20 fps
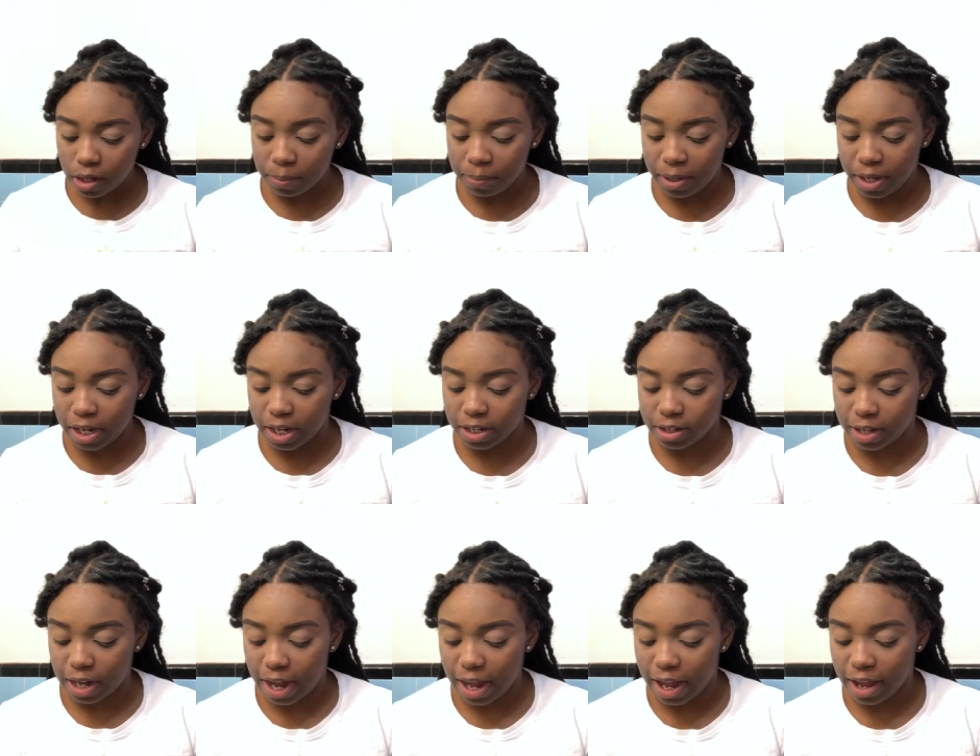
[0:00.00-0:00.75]

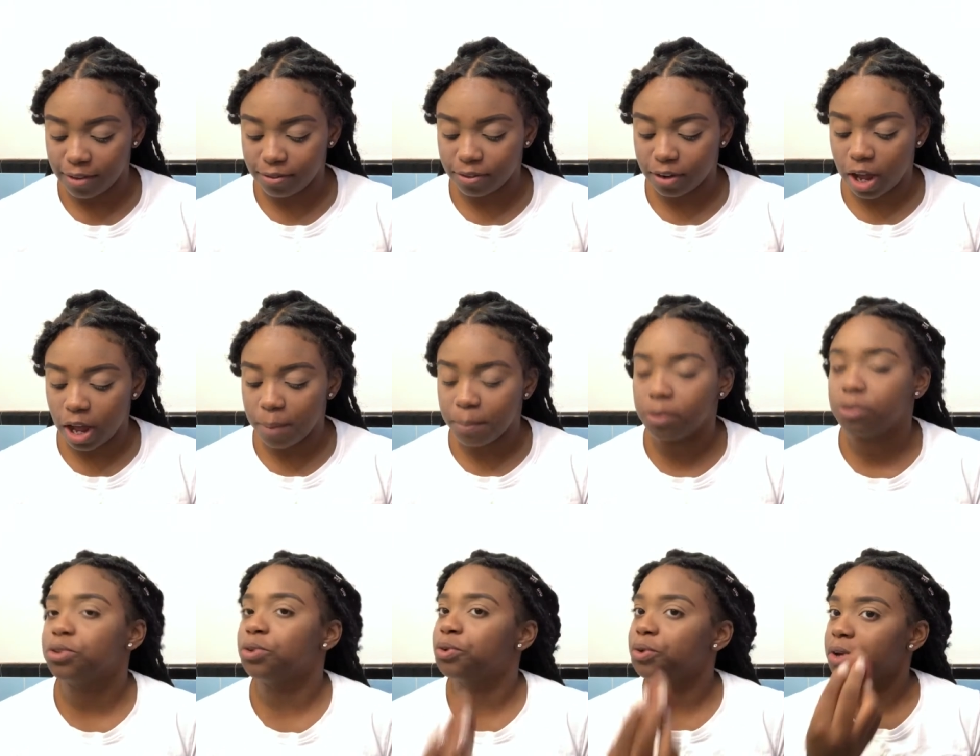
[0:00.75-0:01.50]
because I have
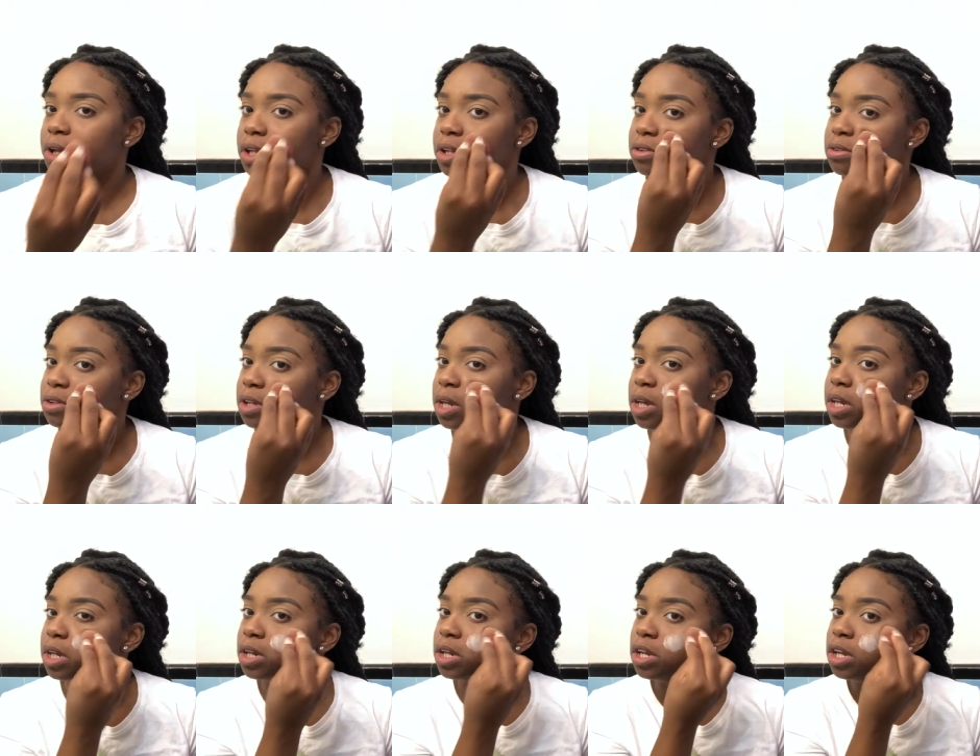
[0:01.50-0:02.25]
combo to oily
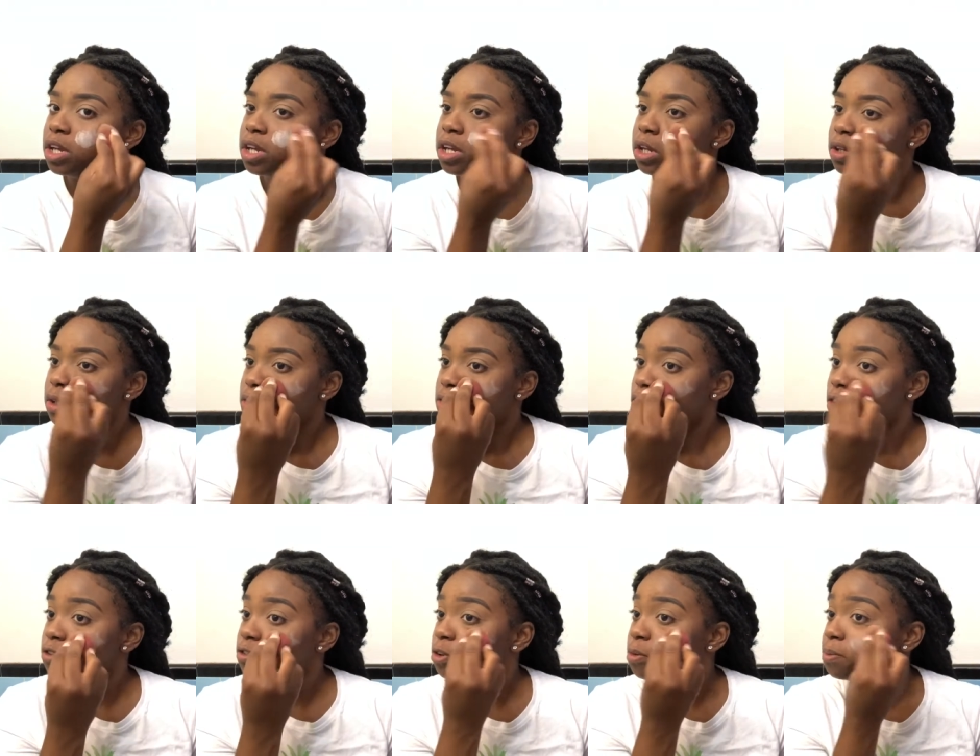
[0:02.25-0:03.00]
skin.
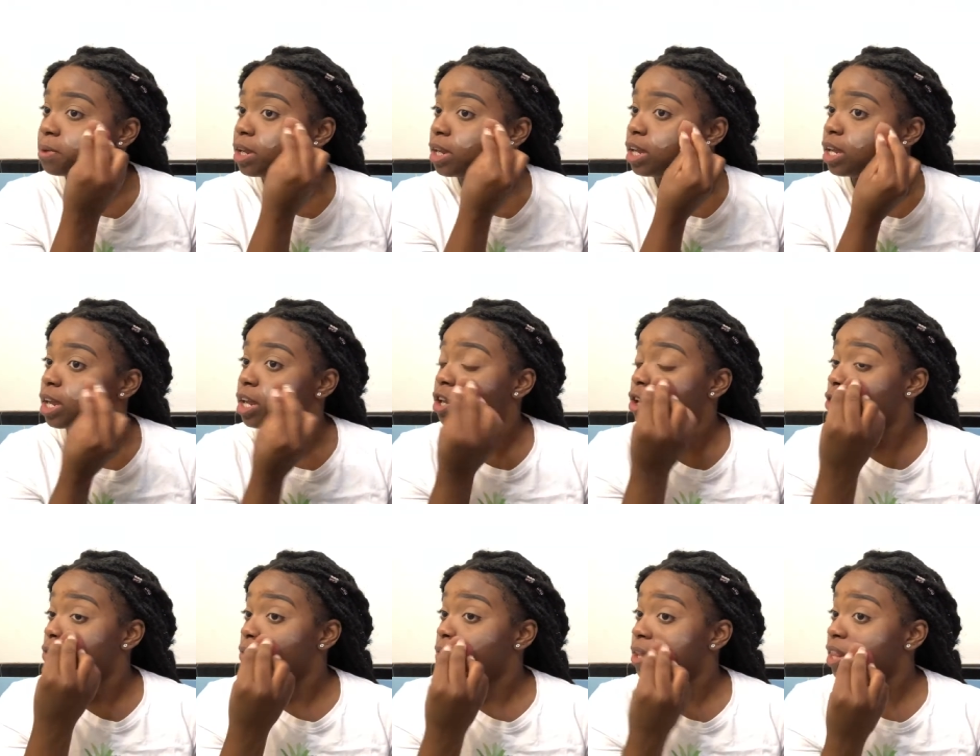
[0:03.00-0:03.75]
So for me, in
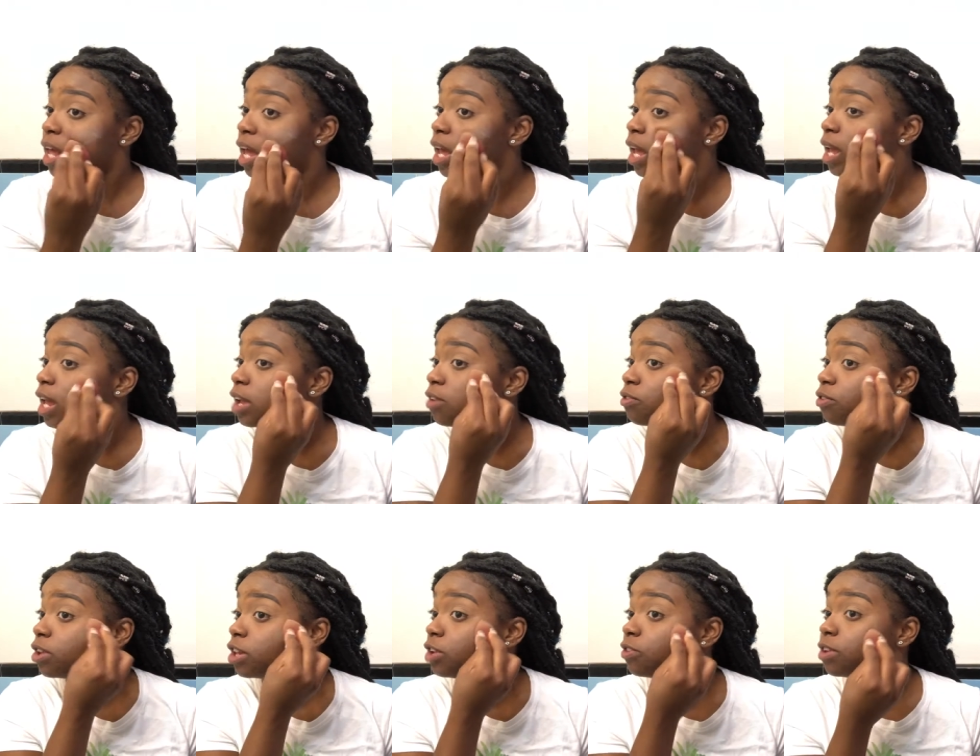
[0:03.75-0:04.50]
doing that, it
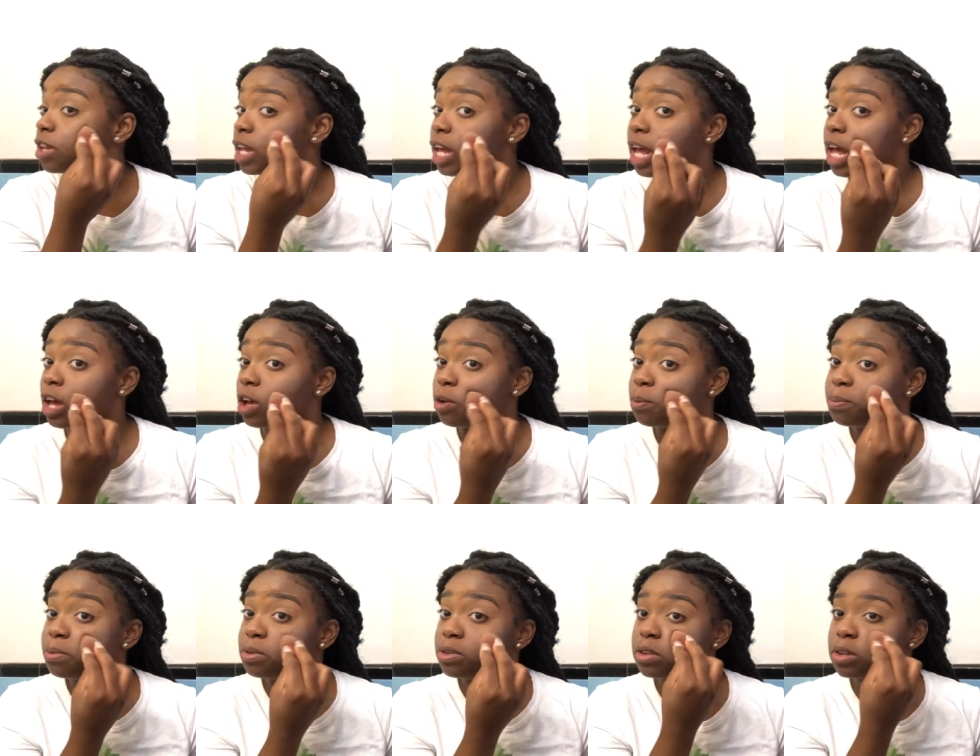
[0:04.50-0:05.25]
really, really
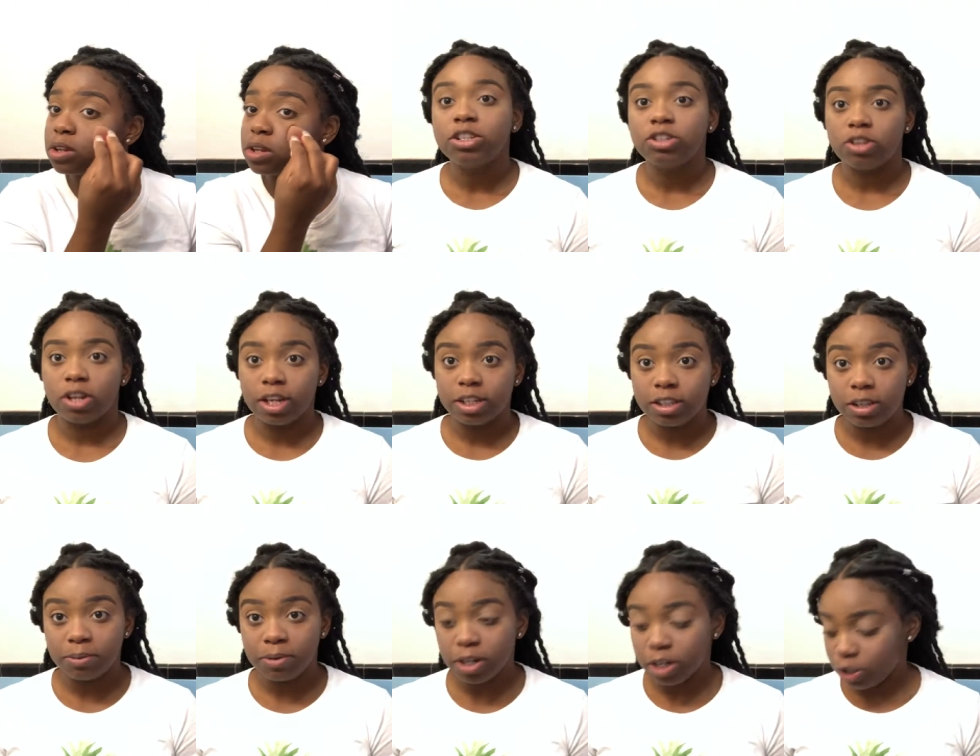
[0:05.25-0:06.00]
helps. So next
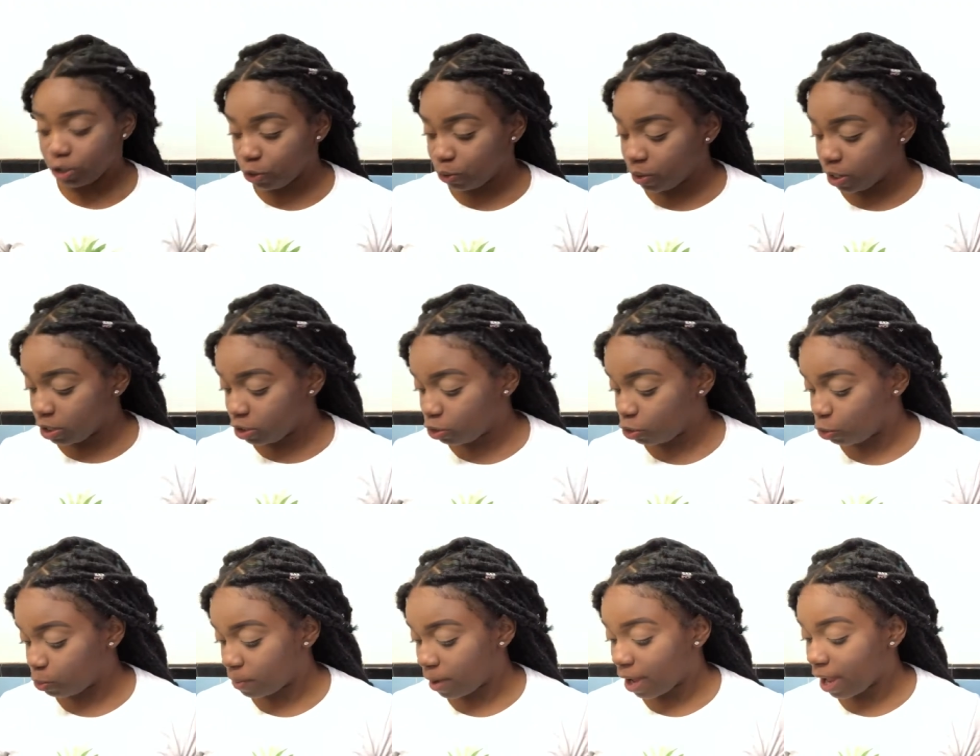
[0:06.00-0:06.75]
thing I'm gonna do is
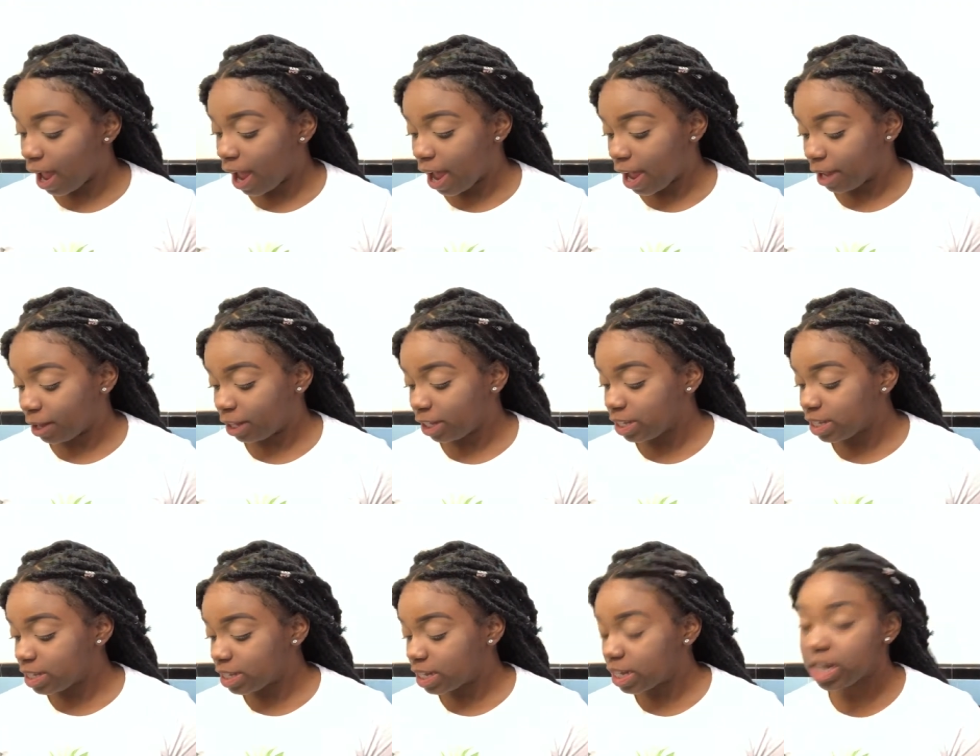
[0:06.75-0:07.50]
do my
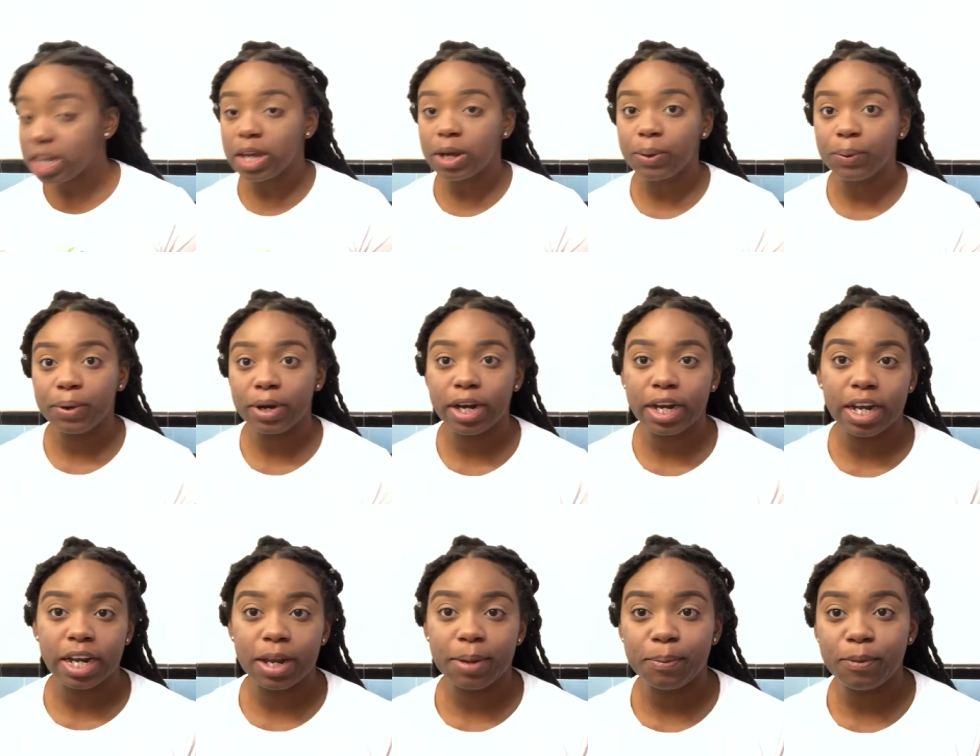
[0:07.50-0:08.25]
eyes. We're
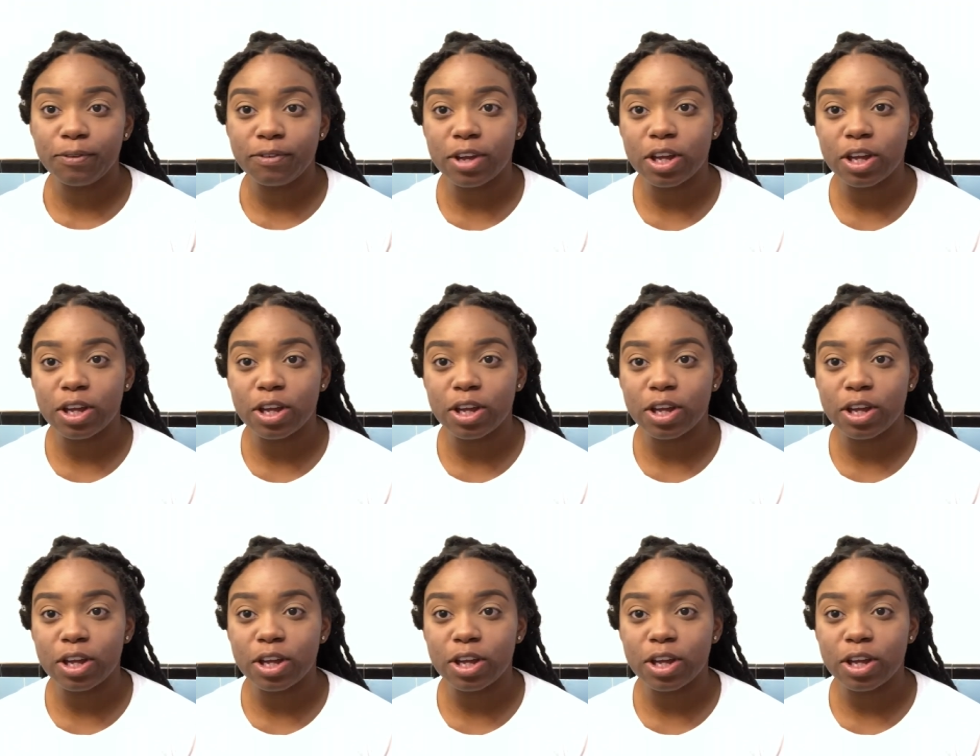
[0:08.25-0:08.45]
gonna move